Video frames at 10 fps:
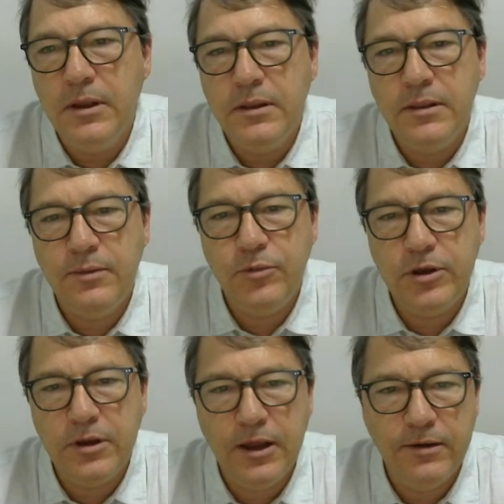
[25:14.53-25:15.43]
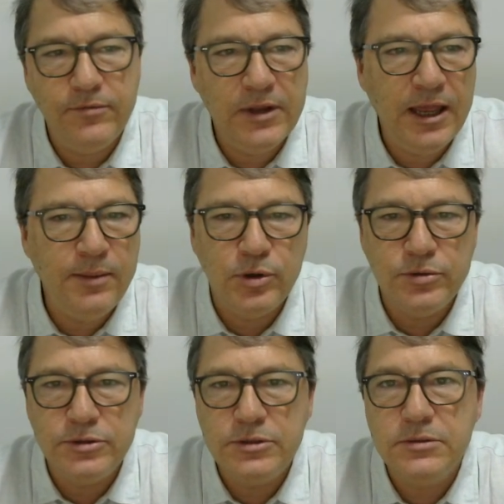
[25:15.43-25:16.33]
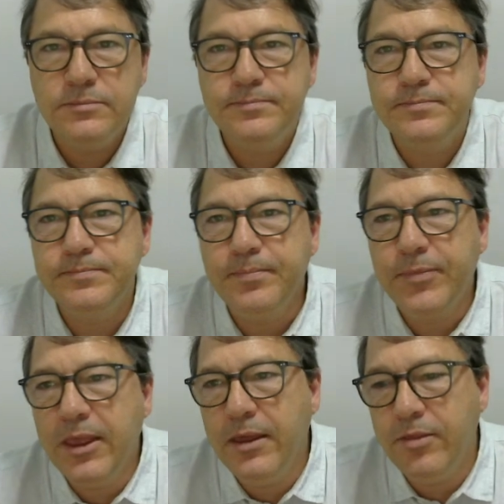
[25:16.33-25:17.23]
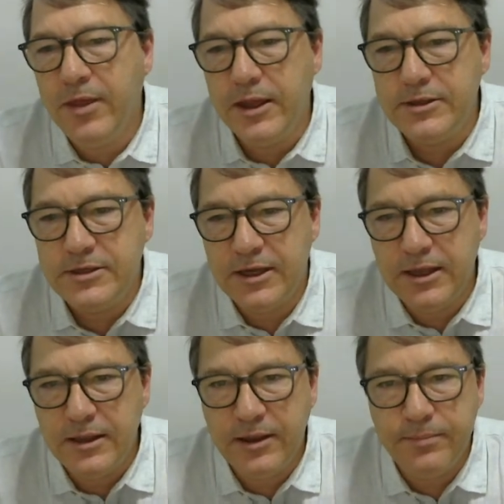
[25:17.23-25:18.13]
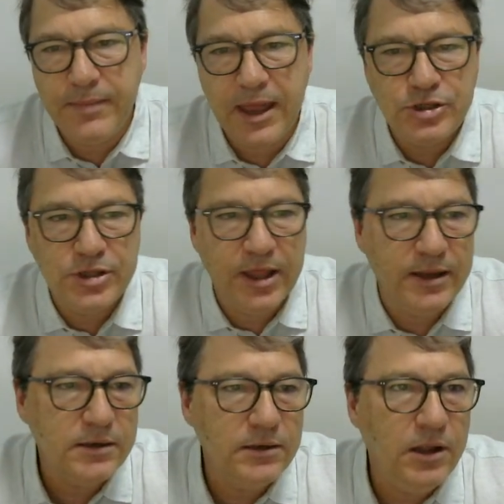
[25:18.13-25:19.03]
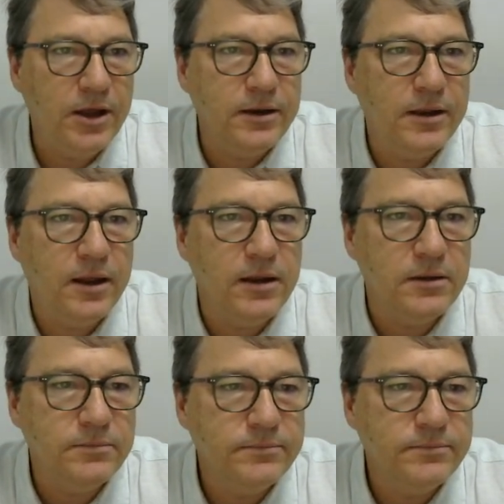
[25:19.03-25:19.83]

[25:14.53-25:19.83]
then we could have labels that match that line colour.